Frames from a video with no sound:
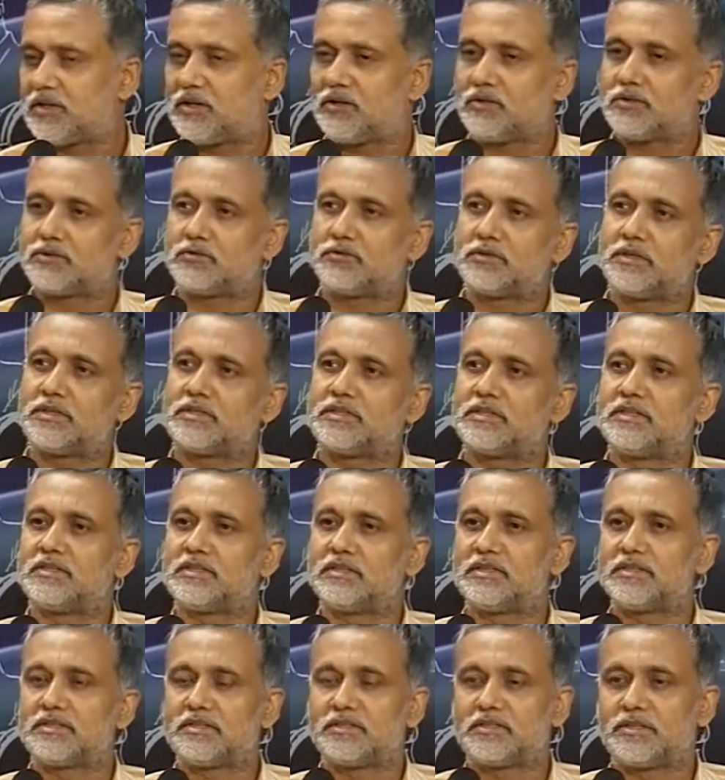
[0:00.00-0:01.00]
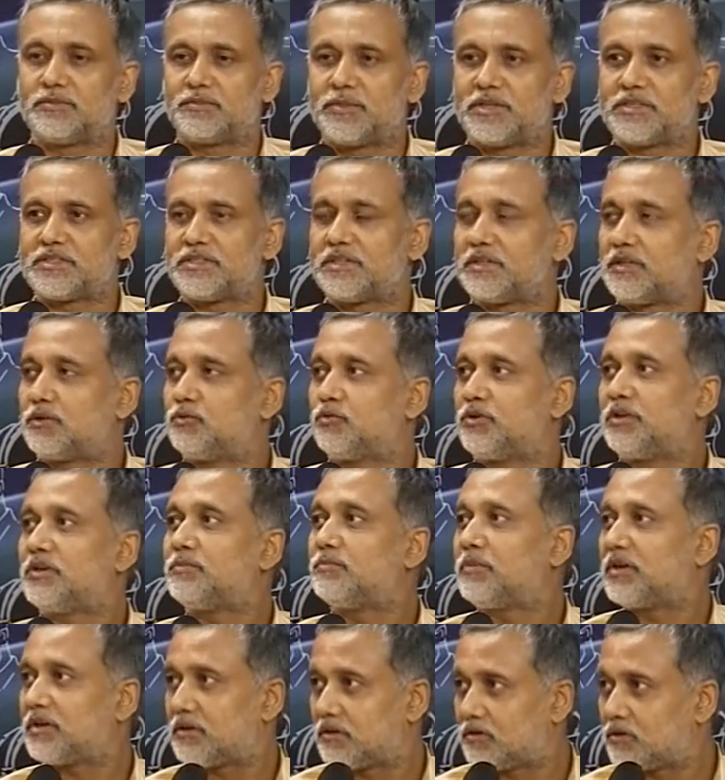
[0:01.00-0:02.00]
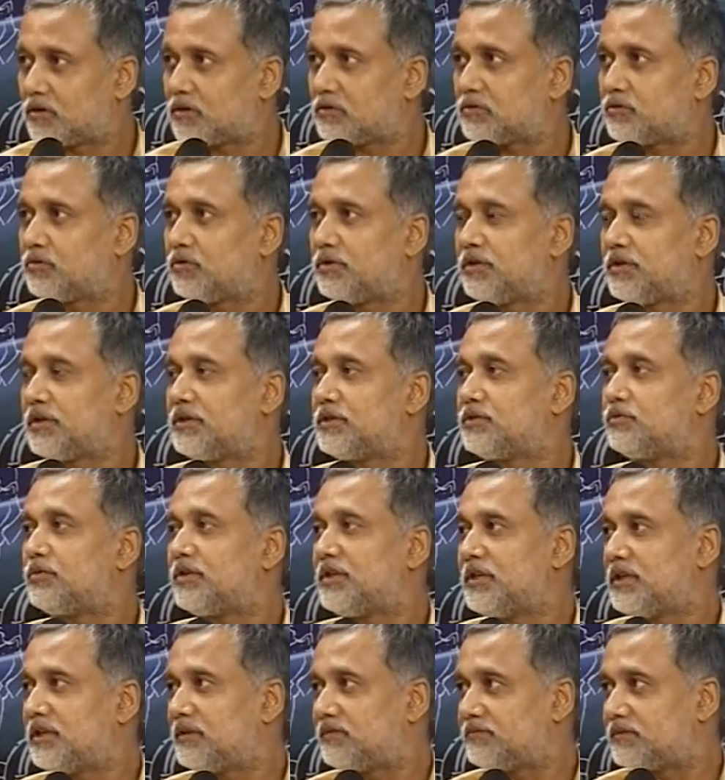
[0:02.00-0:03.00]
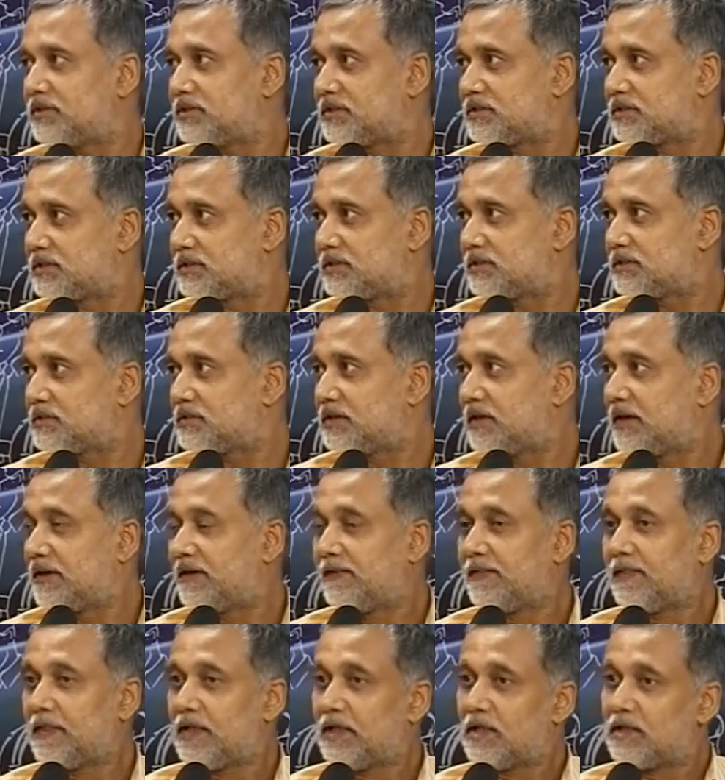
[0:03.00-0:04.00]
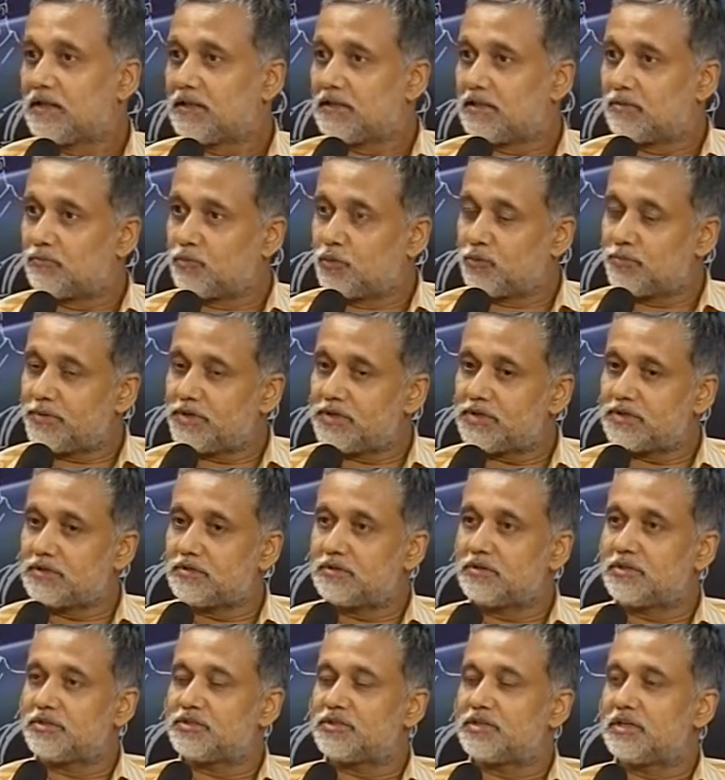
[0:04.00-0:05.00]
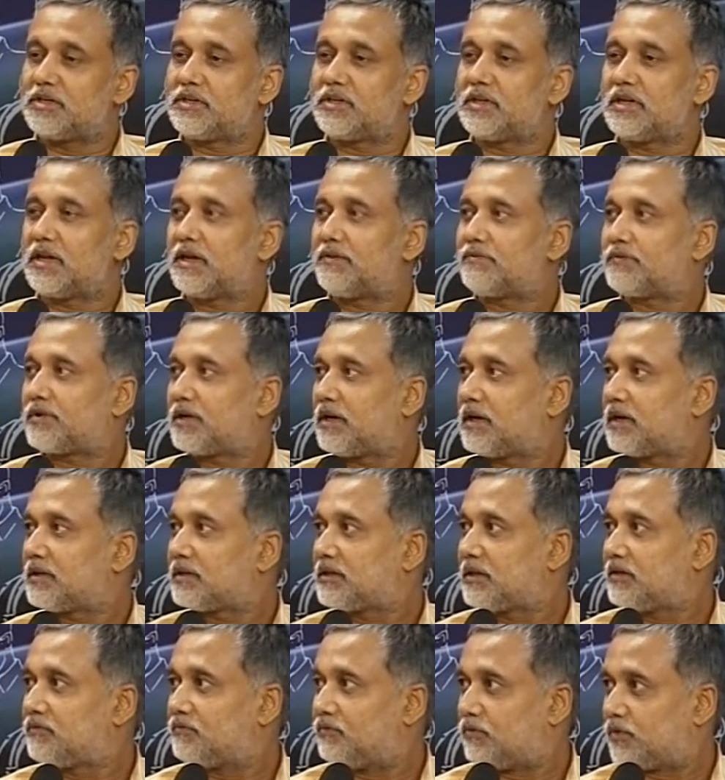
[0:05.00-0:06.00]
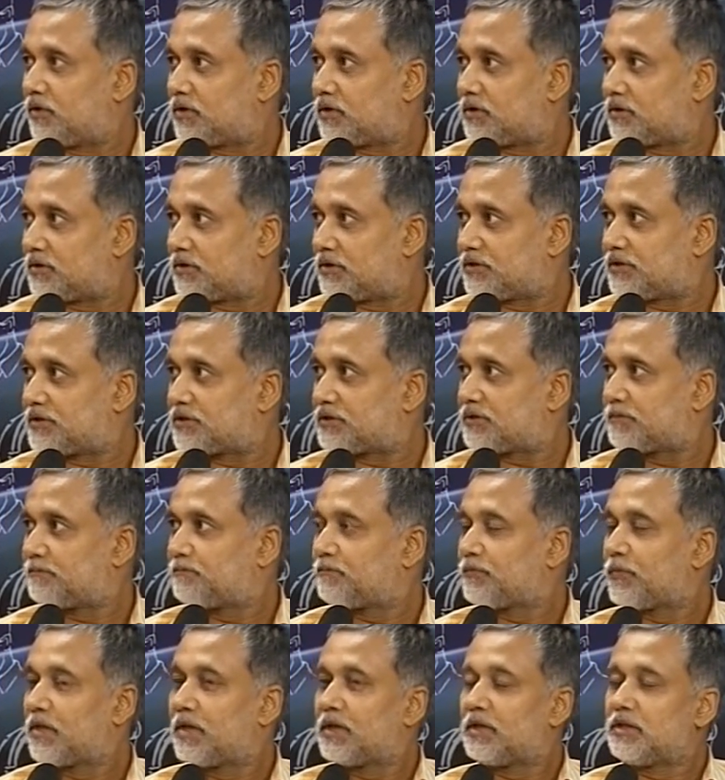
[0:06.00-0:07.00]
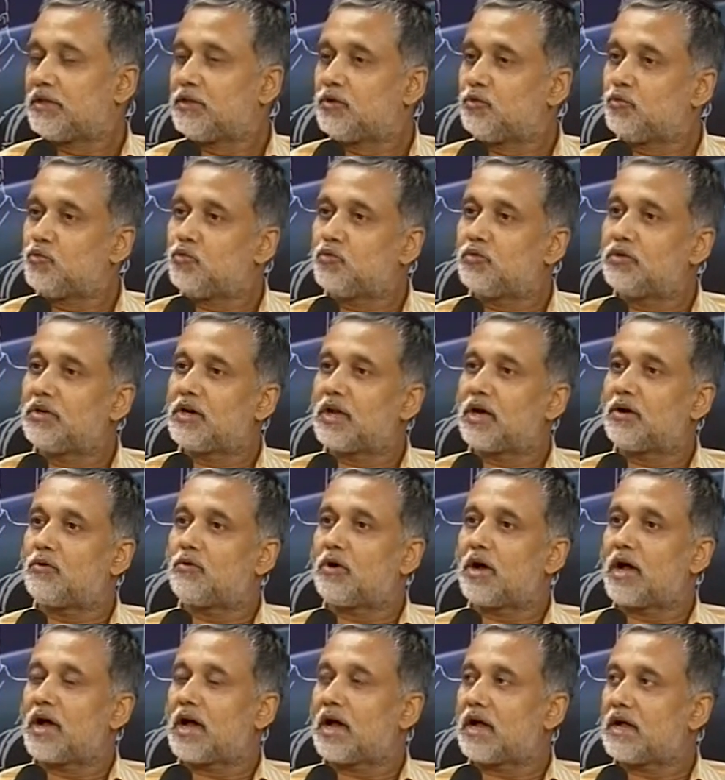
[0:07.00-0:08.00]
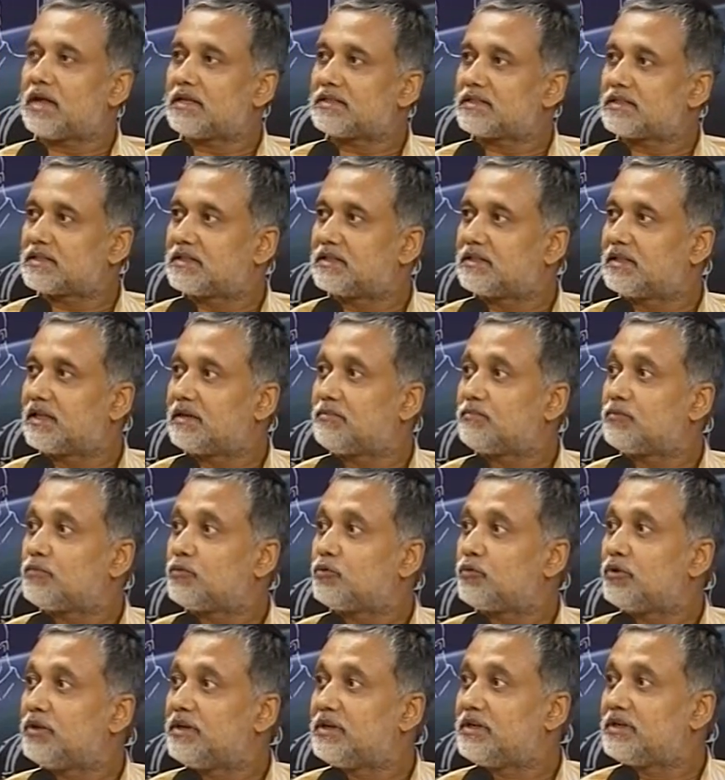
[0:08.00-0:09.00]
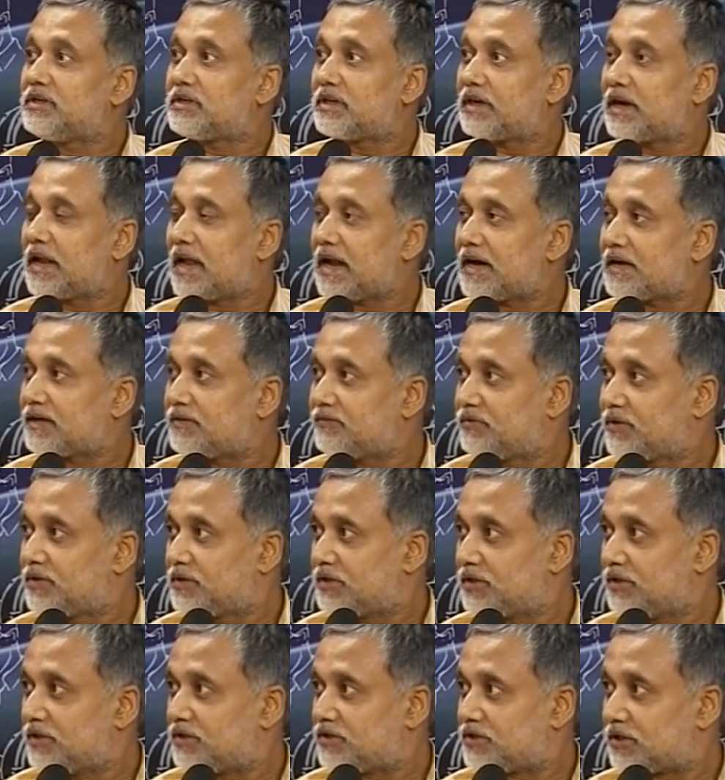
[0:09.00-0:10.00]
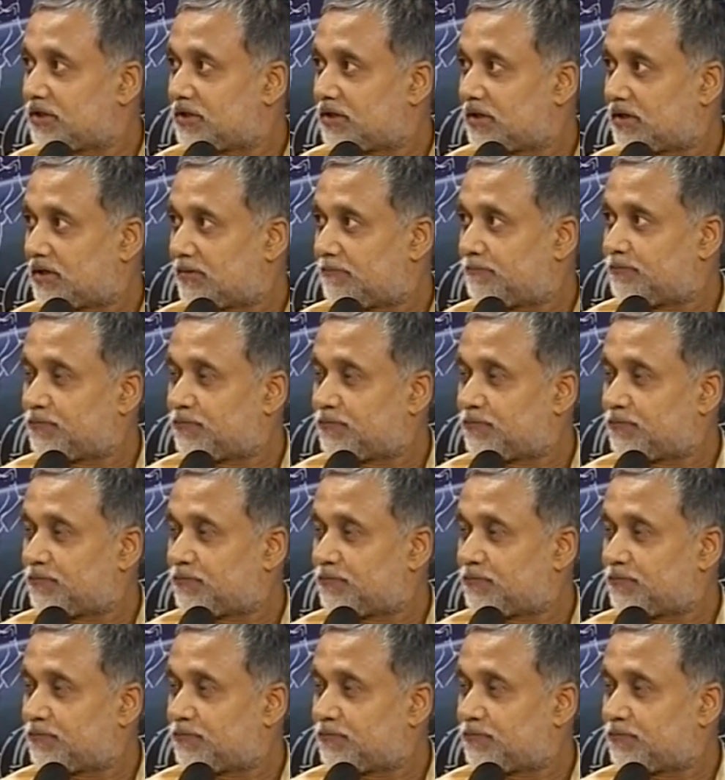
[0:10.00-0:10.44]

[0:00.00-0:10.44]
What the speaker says: Also, that sentence is the basic unit, but not going into any of these things. The moment the children have collected words, you now ask them to interact with each other.